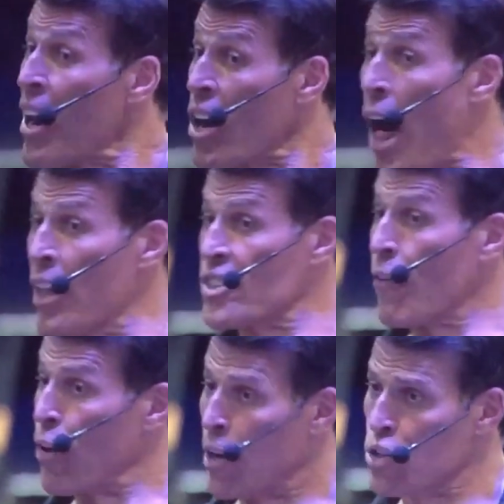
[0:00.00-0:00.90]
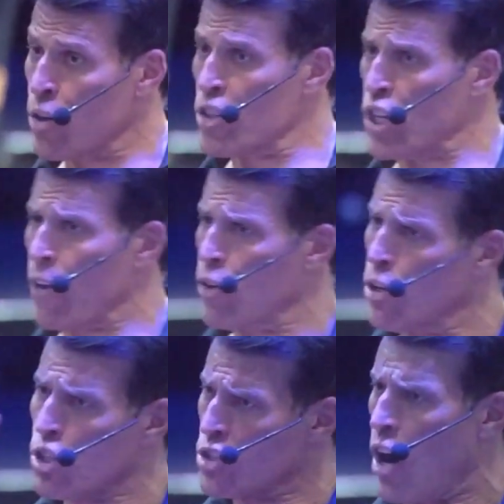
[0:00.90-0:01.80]
not call it suffering because you're an achiever.
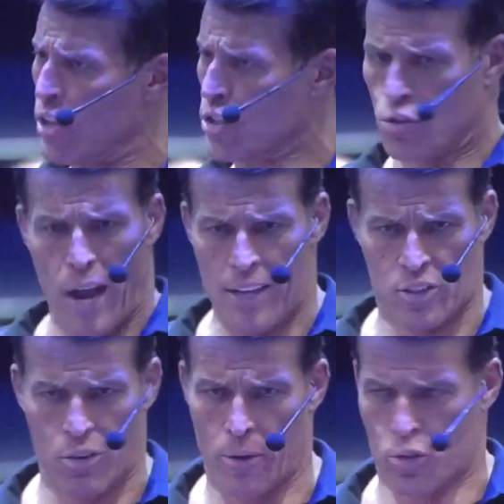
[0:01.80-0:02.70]
You'll just call it stress, or